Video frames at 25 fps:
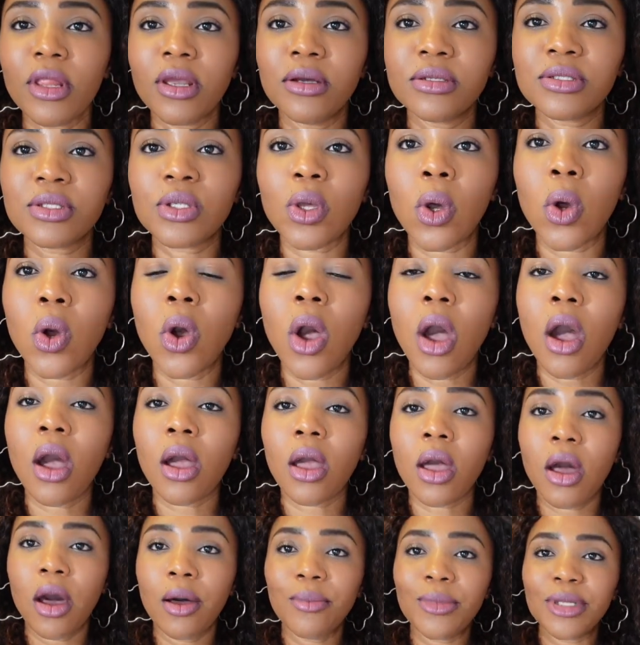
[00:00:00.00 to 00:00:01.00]
so
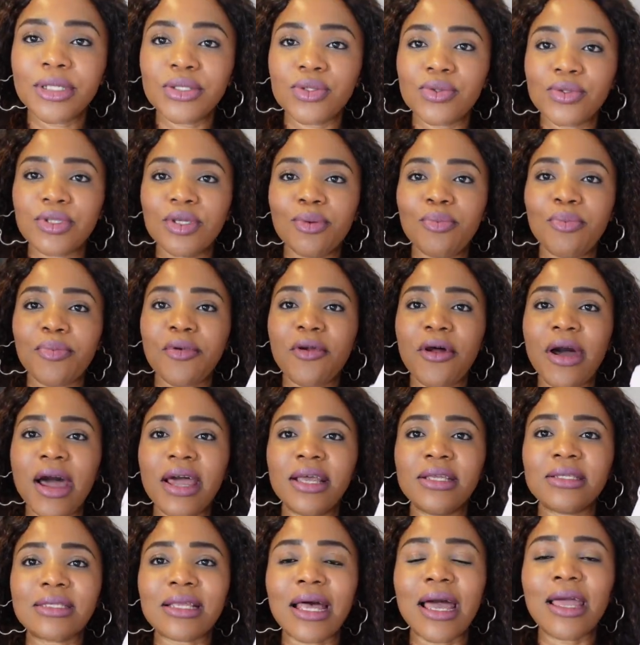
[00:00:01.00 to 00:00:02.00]
coming to the
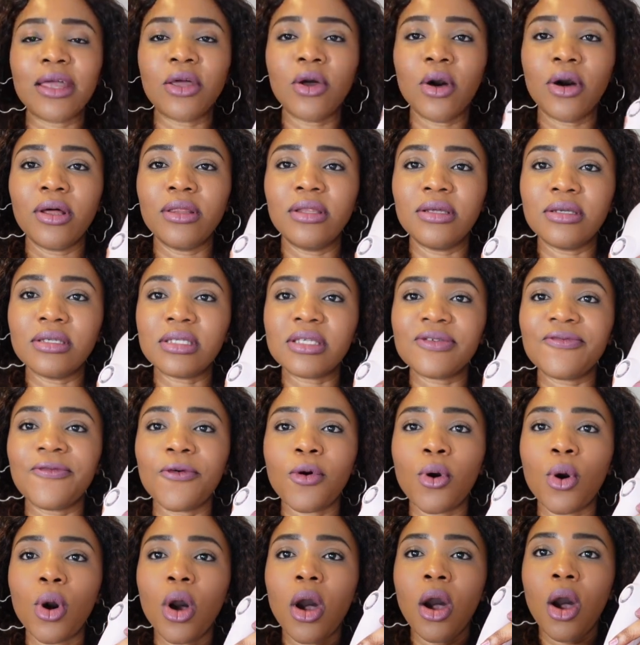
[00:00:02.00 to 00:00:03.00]
price, I got this
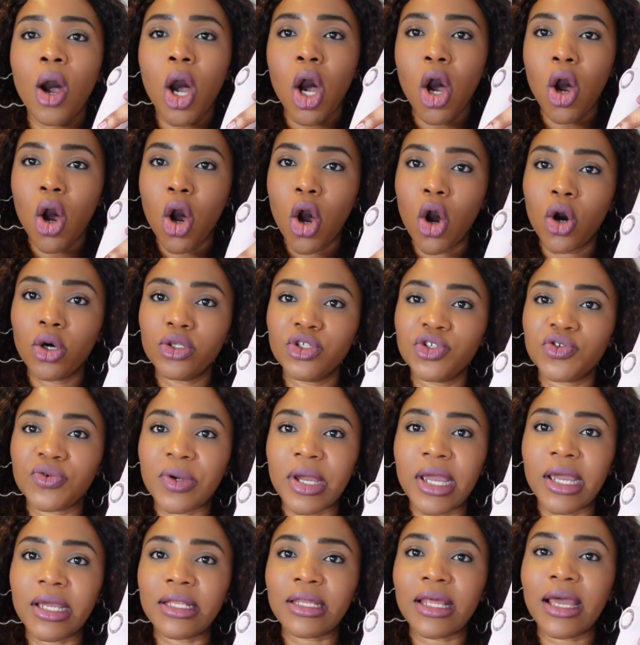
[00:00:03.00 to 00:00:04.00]
for
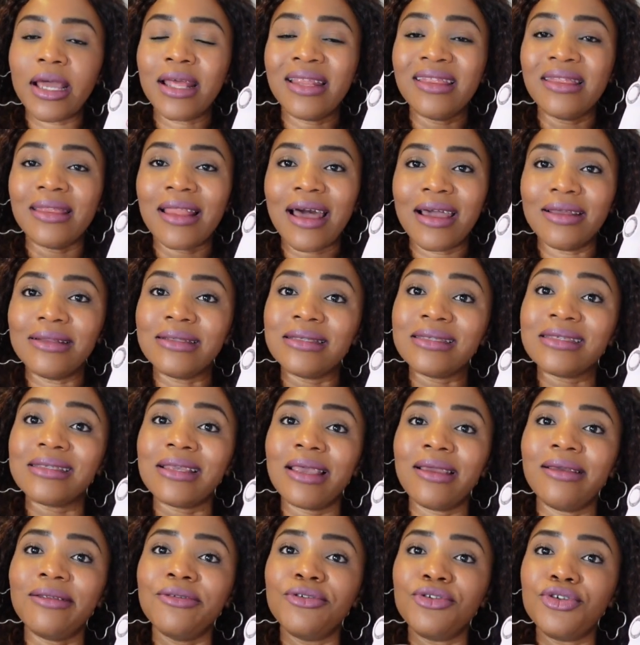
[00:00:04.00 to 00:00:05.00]

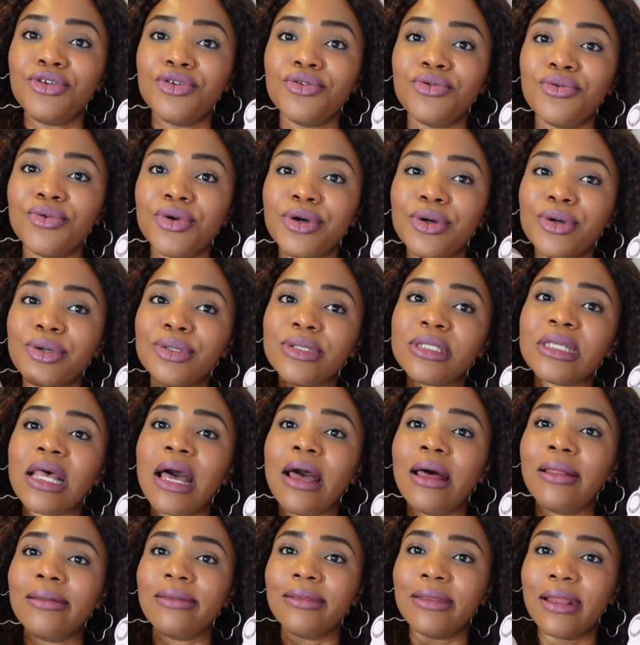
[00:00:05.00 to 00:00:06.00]
119 euros
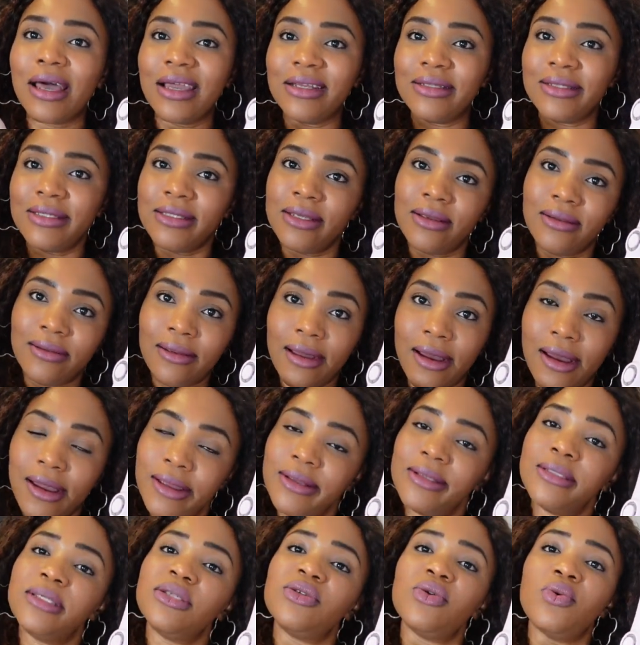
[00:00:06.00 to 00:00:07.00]

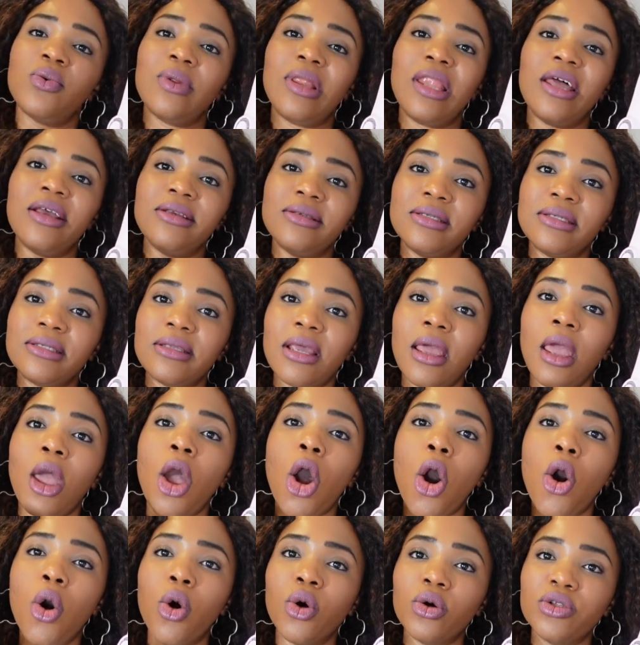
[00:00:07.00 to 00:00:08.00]
99. So let's say
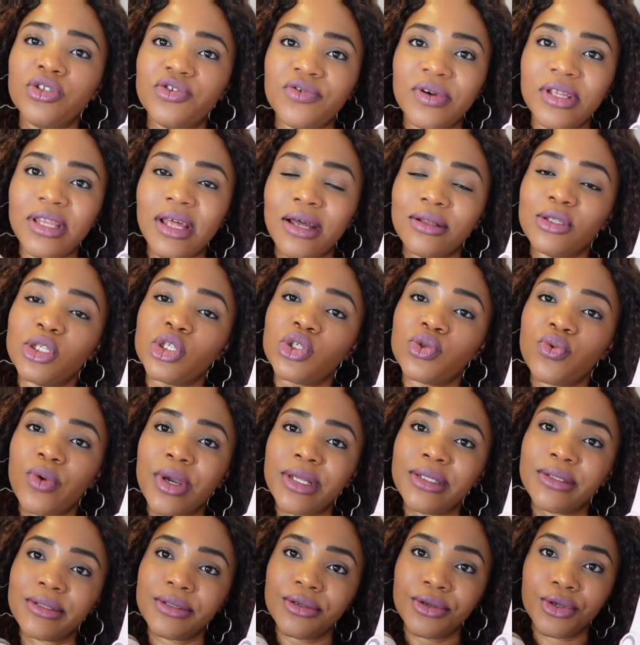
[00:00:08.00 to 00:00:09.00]

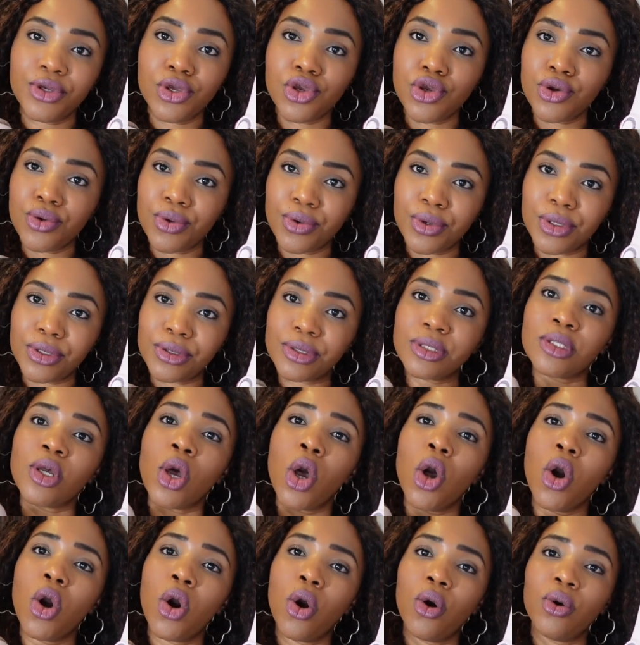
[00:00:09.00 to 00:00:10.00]
120 euros,
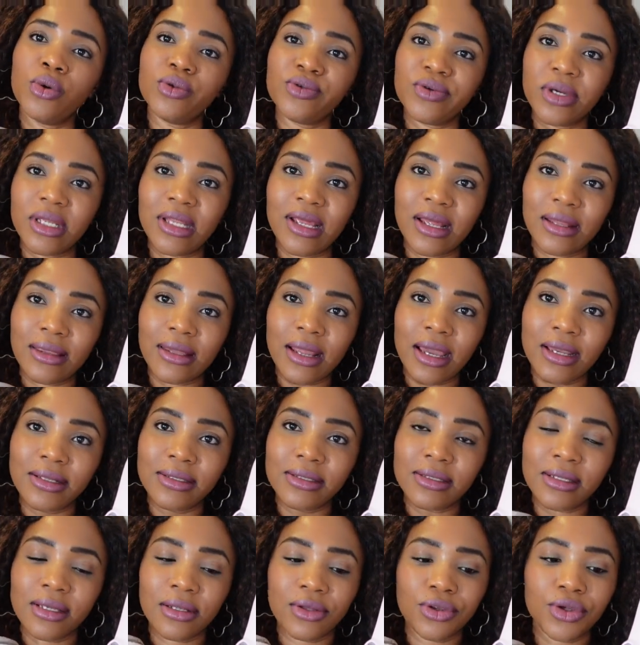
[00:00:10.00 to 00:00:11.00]

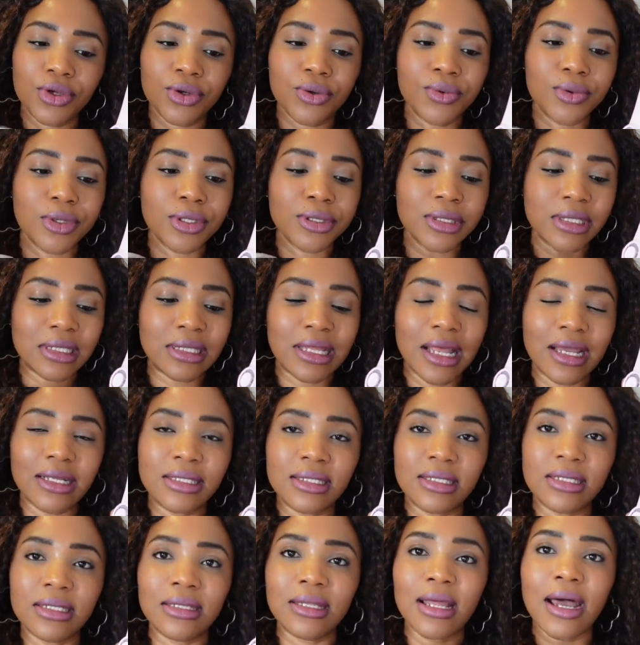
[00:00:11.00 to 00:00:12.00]
119 euros
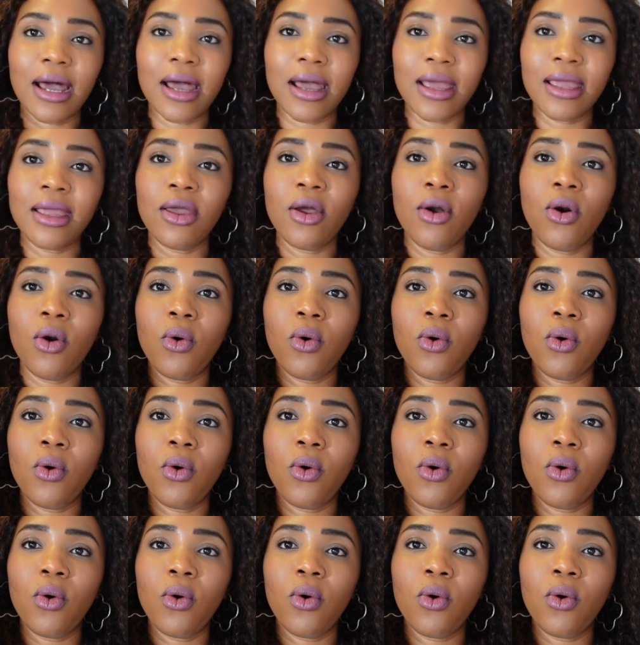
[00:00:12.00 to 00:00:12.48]
99.